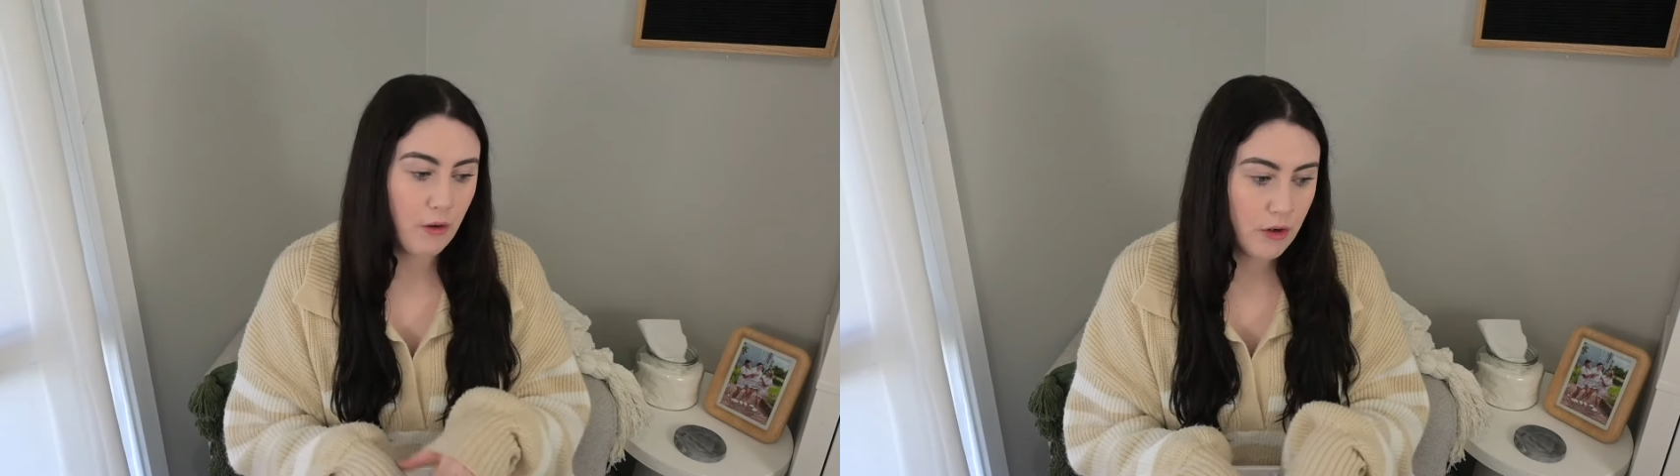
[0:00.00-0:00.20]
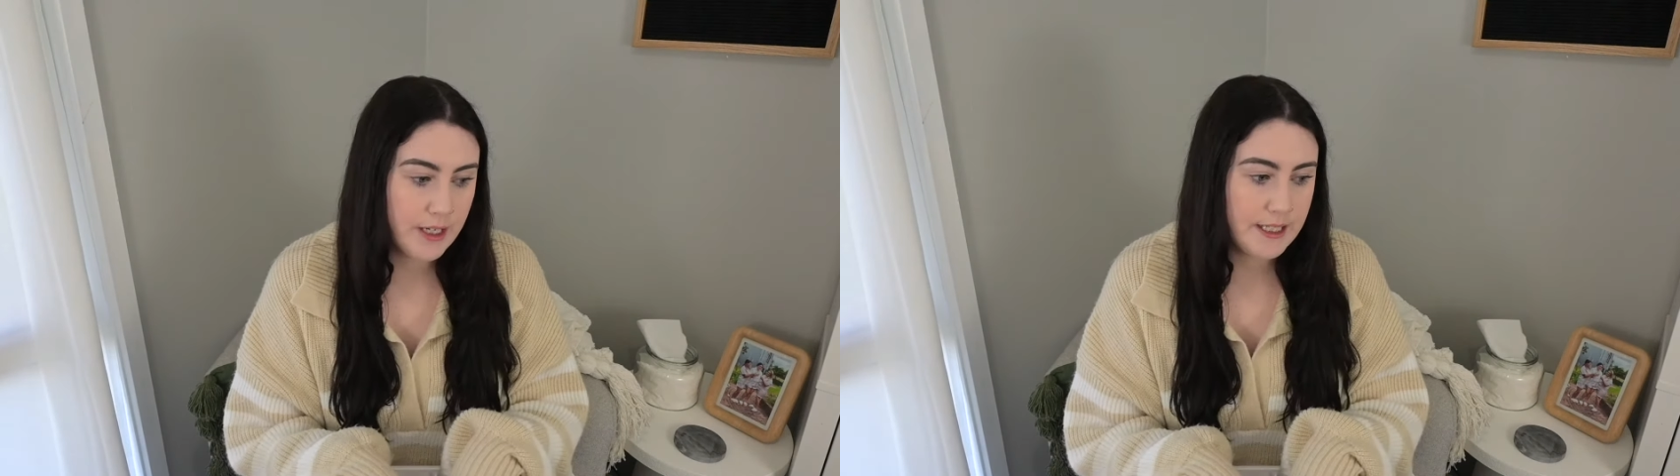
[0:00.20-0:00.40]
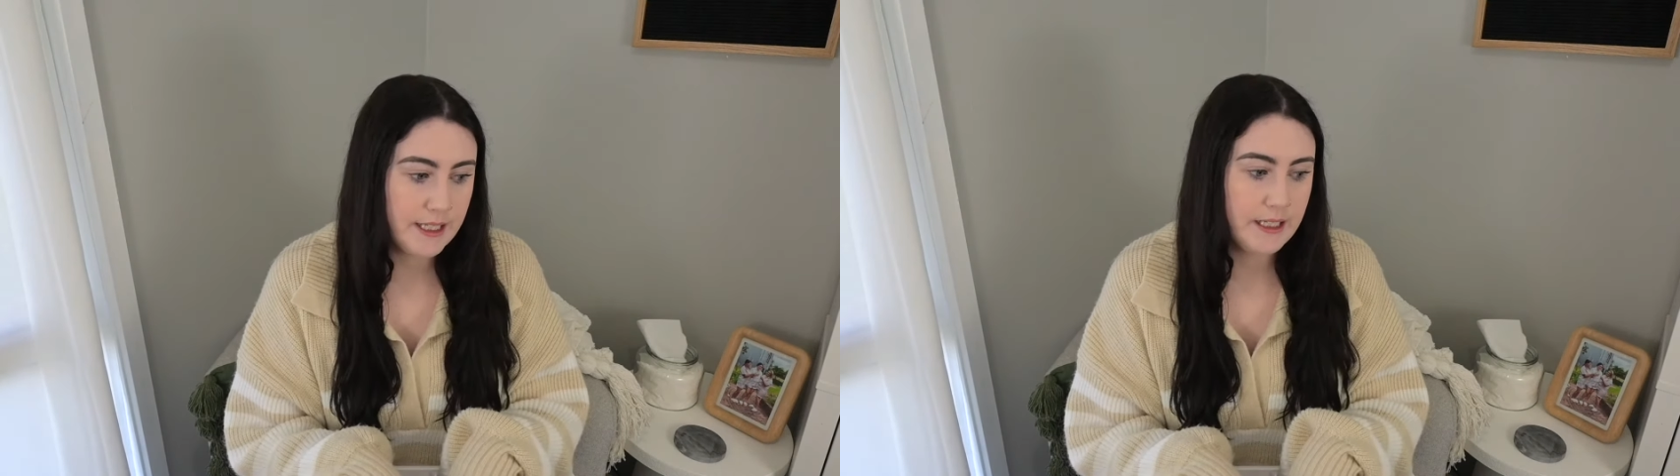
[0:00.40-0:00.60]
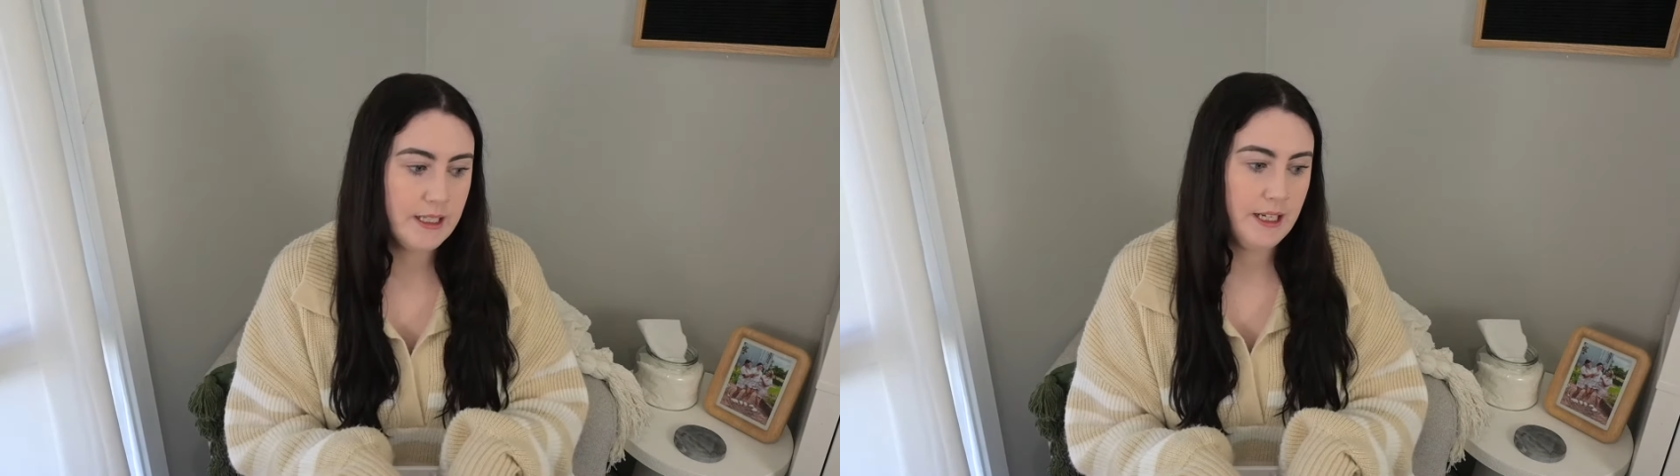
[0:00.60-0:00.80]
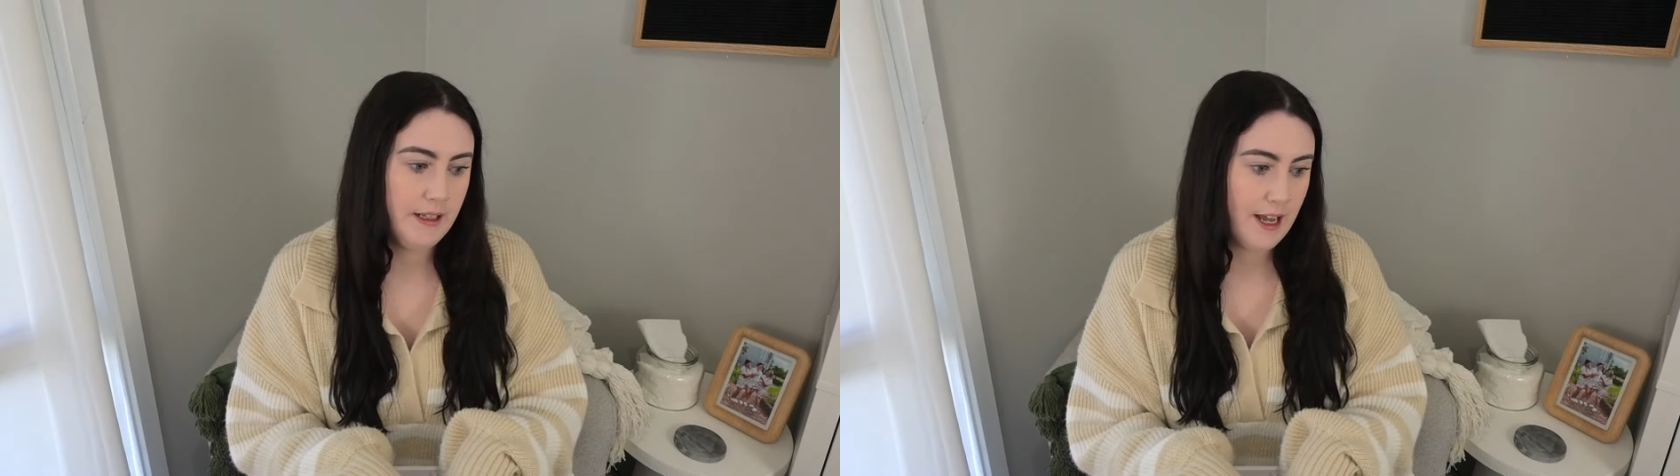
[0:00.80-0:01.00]
already did
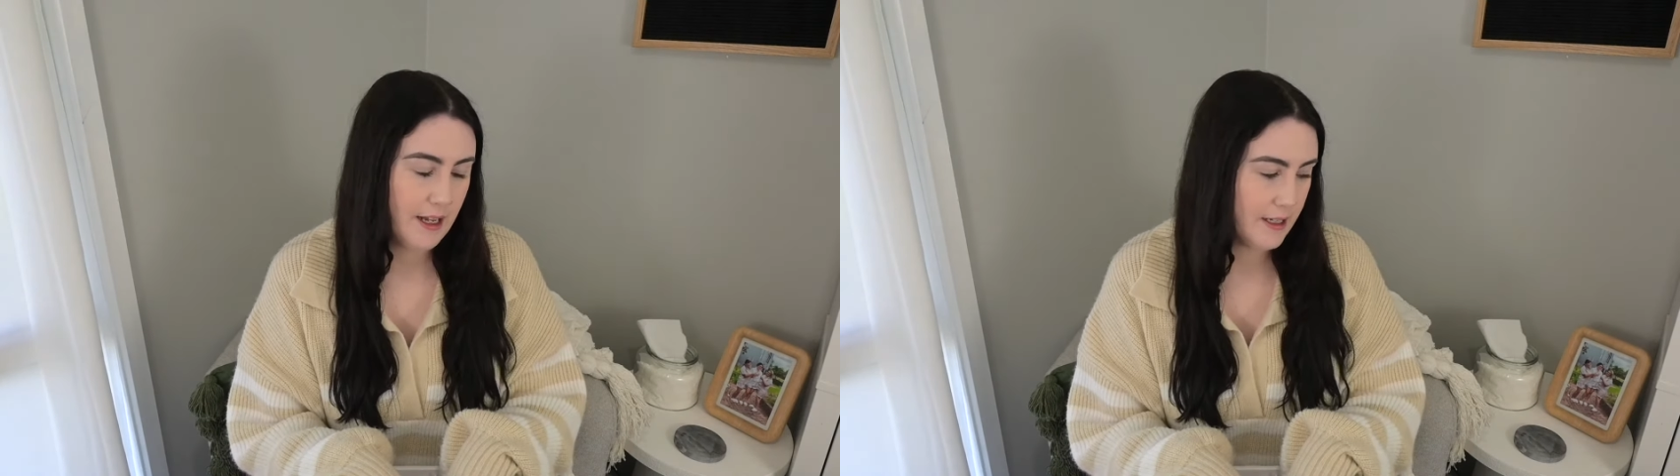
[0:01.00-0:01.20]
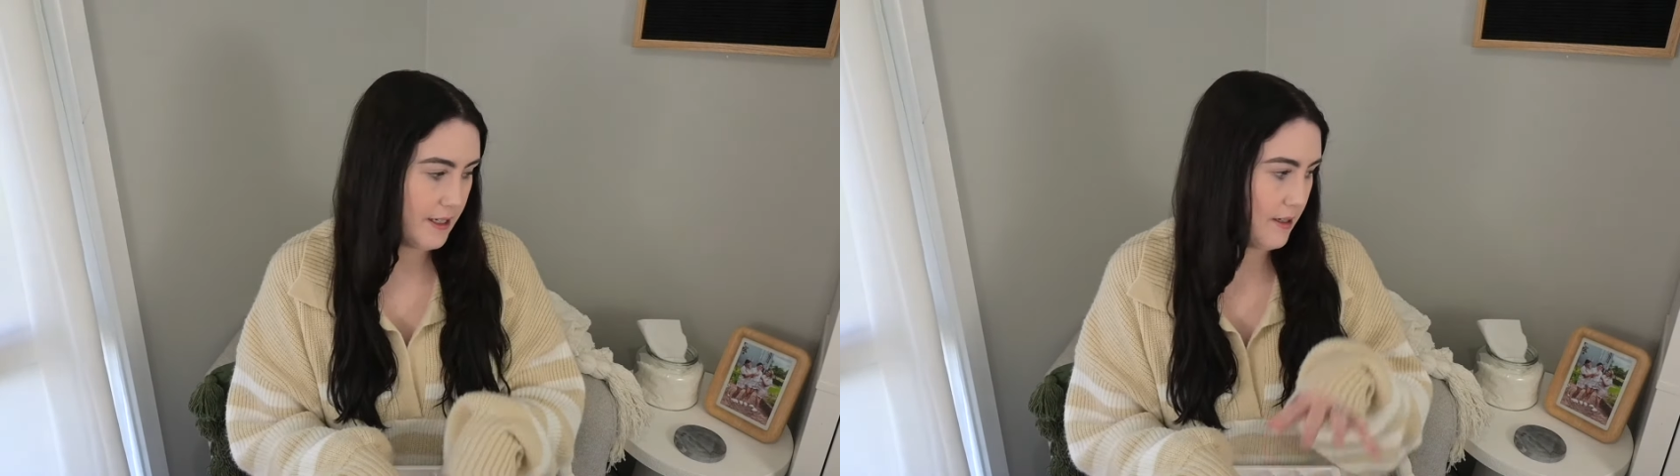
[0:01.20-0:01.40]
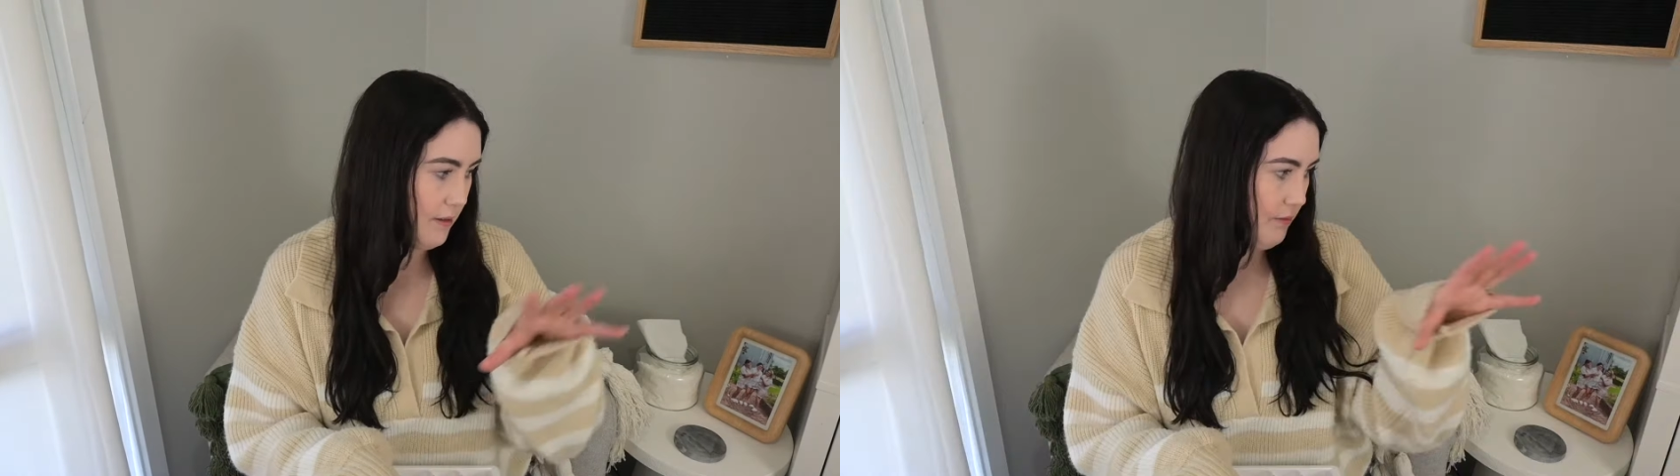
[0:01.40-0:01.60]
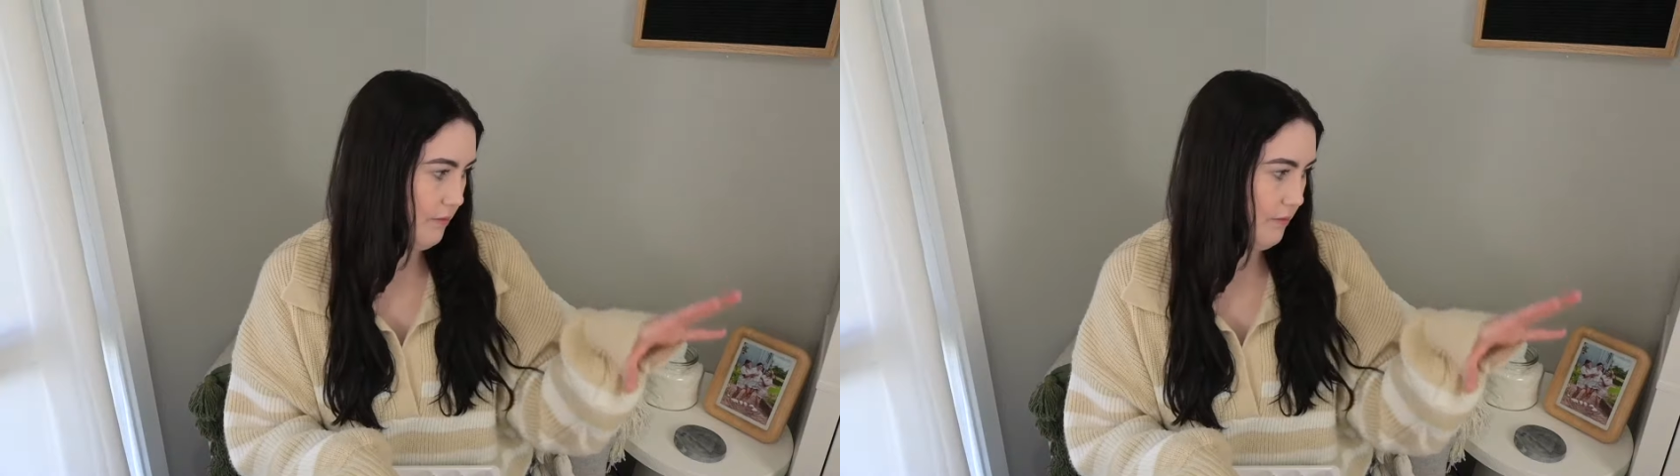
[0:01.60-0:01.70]
in that